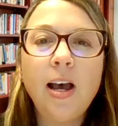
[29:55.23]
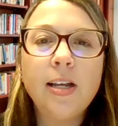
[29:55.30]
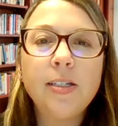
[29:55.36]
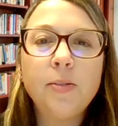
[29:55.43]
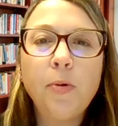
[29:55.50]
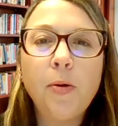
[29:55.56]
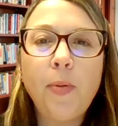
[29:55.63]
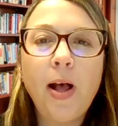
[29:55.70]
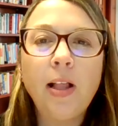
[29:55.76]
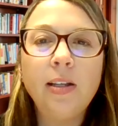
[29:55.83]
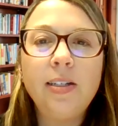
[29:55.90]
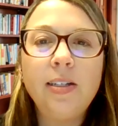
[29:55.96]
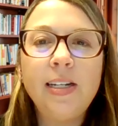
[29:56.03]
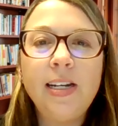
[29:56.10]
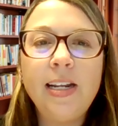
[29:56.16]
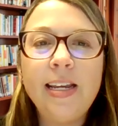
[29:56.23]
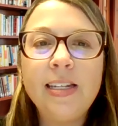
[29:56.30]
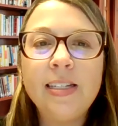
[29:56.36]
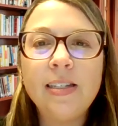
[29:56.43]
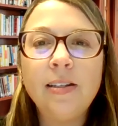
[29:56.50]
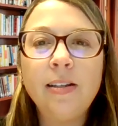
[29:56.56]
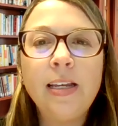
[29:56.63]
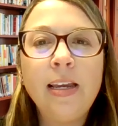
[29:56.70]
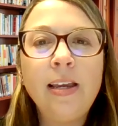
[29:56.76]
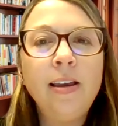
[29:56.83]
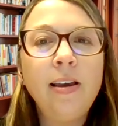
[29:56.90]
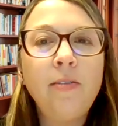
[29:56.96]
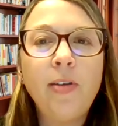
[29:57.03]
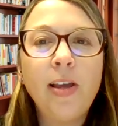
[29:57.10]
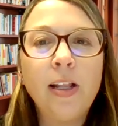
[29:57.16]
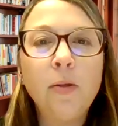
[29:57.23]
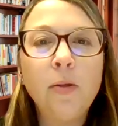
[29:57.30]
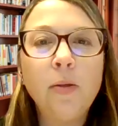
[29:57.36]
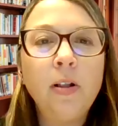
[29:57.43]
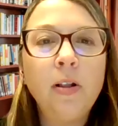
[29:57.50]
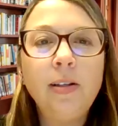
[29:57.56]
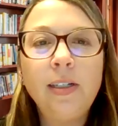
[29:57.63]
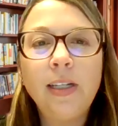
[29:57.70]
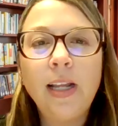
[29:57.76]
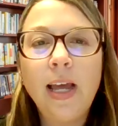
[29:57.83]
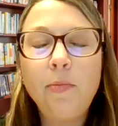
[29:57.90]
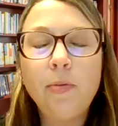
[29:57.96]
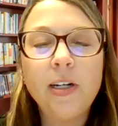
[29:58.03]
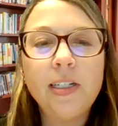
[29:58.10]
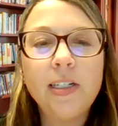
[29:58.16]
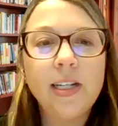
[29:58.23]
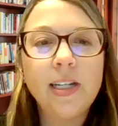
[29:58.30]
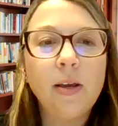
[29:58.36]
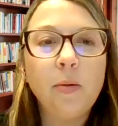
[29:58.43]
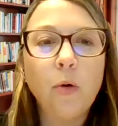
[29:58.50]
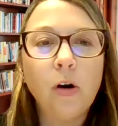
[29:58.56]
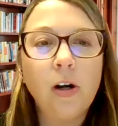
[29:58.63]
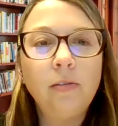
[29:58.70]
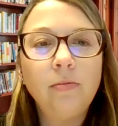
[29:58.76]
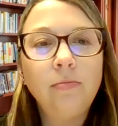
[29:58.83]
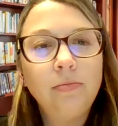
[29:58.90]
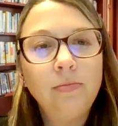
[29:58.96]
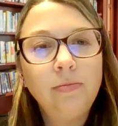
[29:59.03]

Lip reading: Cosmopolitan easily available in libraries anymore?